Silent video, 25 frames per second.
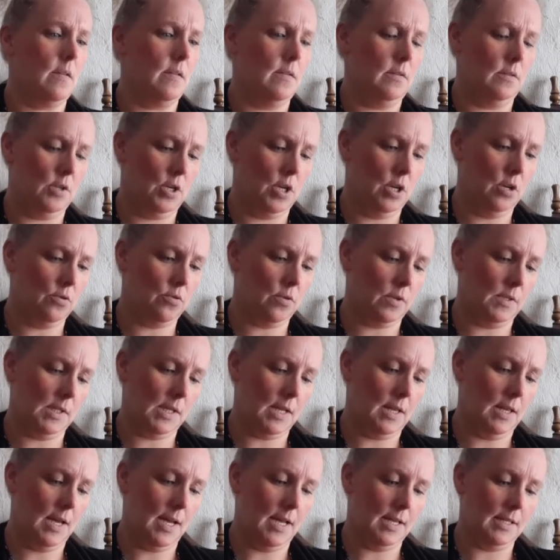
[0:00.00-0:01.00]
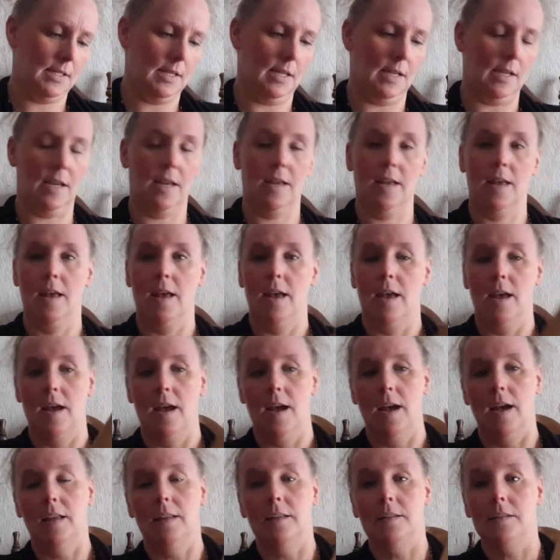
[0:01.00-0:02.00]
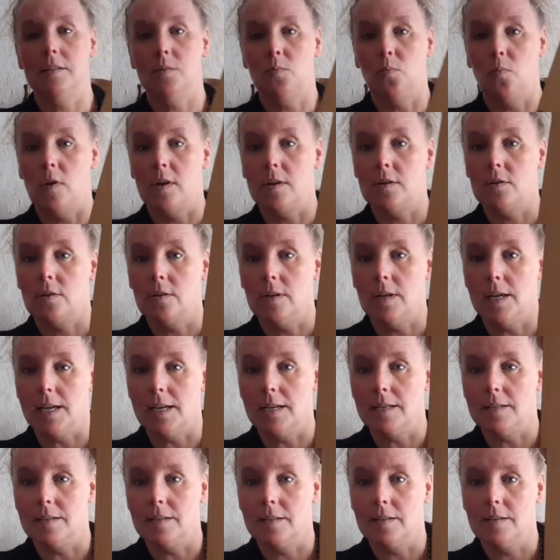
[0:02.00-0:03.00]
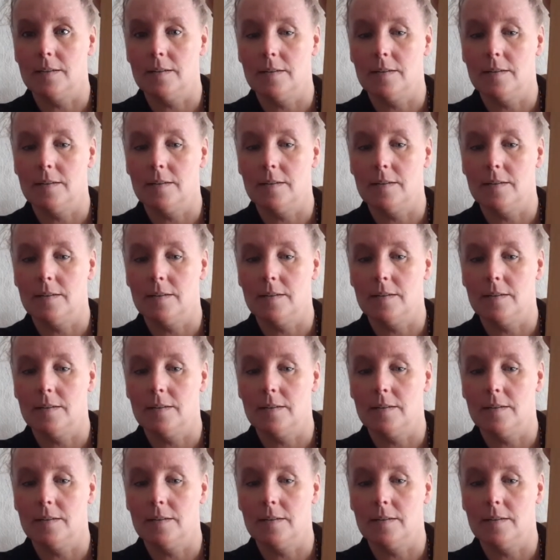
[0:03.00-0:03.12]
Children's classic, Alice in Wonderland.